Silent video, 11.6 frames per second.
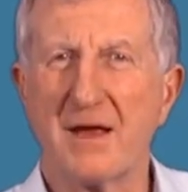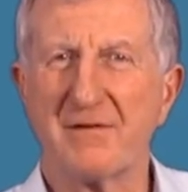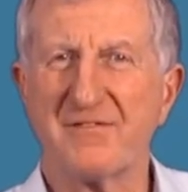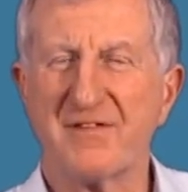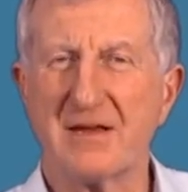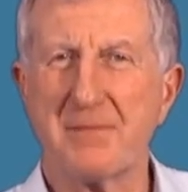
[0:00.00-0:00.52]
their
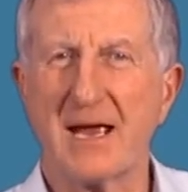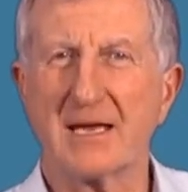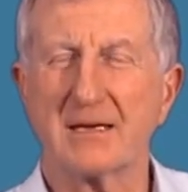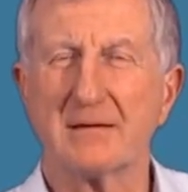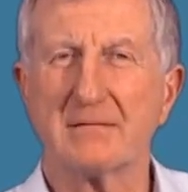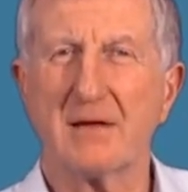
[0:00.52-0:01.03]

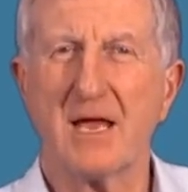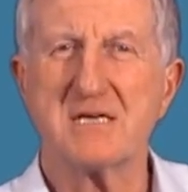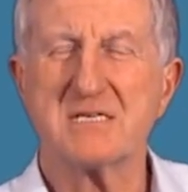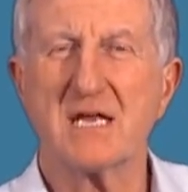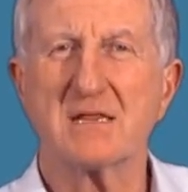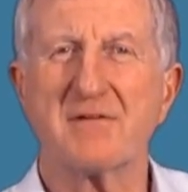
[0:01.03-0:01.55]
feedback and
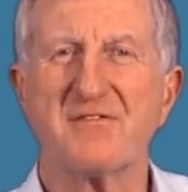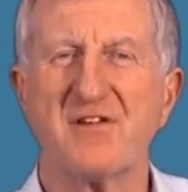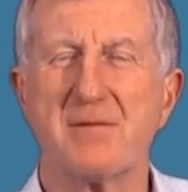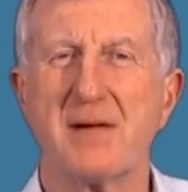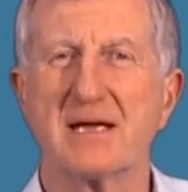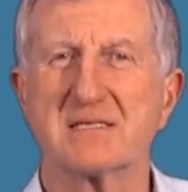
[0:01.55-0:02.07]
take their
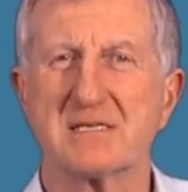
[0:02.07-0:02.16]
feedback